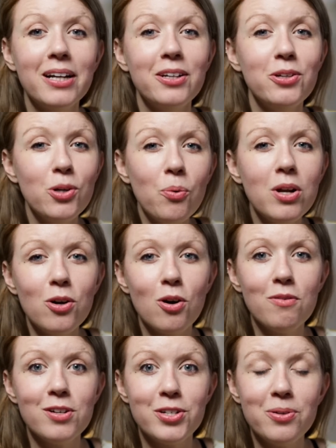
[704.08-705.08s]
But you don't want to
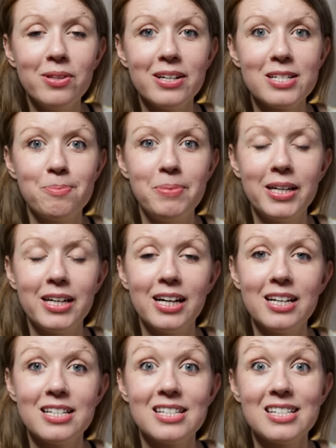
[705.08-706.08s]
overdo this
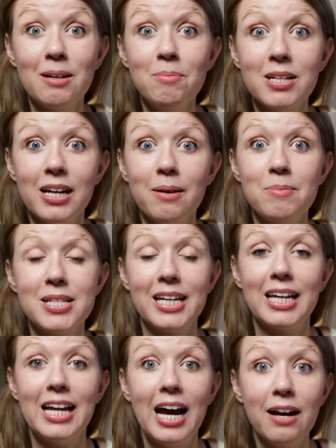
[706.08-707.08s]
because sometimes it
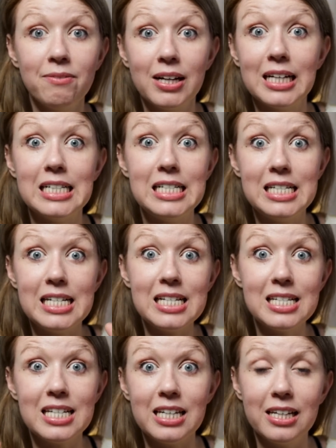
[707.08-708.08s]
can have a
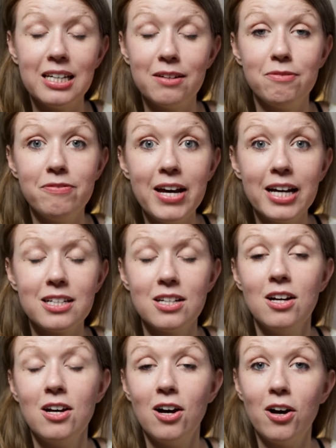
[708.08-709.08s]
dizzying effect
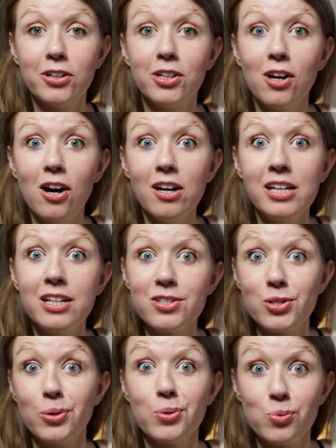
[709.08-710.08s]
on your
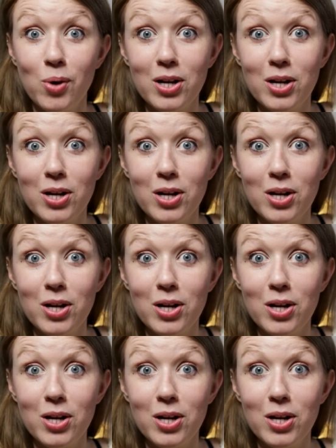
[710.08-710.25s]
audience who is